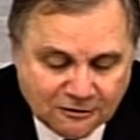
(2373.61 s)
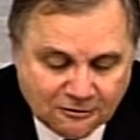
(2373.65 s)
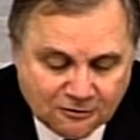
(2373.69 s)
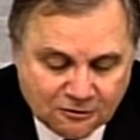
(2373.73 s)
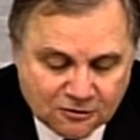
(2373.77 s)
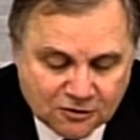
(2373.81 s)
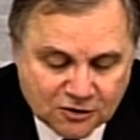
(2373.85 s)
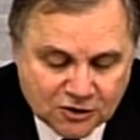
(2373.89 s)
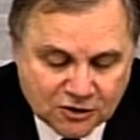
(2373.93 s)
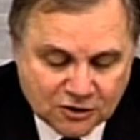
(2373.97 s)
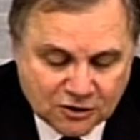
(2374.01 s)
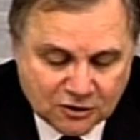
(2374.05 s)

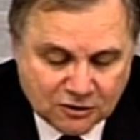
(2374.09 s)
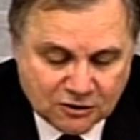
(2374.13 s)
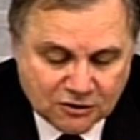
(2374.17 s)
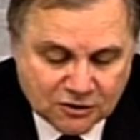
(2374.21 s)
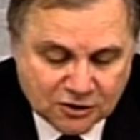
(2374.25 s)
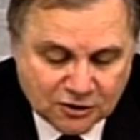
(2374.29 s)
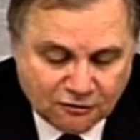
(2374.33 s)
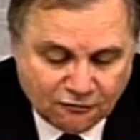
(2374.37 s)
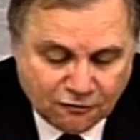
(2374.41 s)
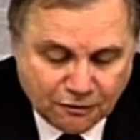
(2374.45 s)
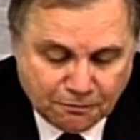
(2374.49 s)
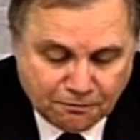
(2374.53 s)

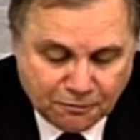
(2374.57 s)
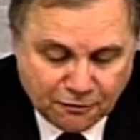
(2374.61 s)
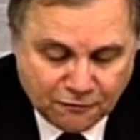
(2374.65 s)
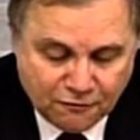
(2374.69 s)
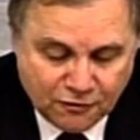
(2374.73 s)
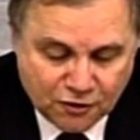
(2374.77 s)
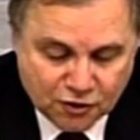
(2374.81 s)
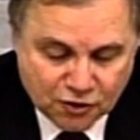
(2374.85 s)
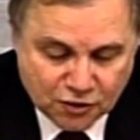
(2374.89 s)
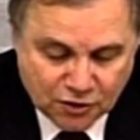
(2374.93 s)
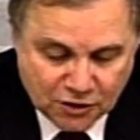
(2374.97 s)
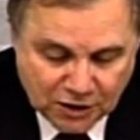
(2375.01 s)
concerns over
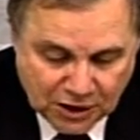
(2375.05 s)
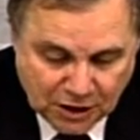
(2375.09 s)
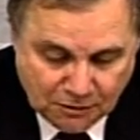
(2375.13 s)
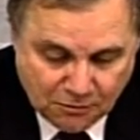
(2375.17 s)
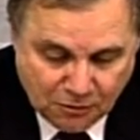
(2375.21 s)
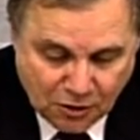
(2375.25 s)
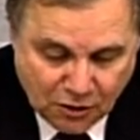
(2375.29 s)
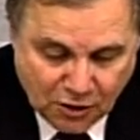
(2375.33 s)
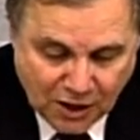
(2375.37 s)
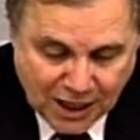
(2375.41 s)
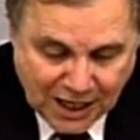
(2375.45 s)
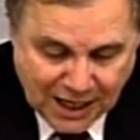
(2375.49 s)
provisioning
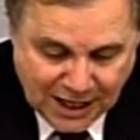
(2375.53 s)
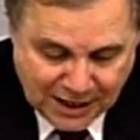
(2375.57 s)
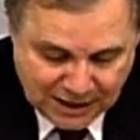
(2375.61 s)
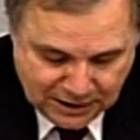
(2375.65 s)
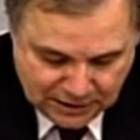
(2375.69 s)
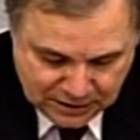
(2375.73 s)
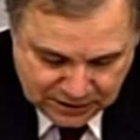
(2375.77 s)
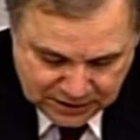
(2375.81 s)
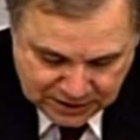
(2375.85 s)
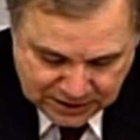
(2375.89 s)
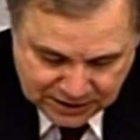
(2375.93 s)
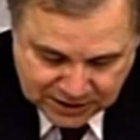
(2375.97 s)
among
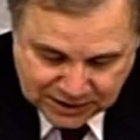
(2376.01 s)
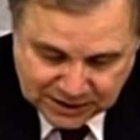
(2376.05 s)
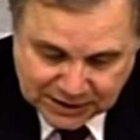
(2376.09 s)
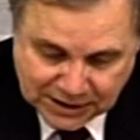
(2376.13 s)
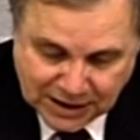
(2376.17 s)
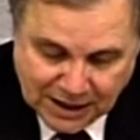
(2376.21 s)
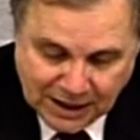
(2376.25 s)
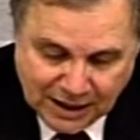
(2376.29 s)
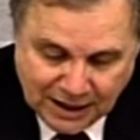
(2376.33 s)
analysts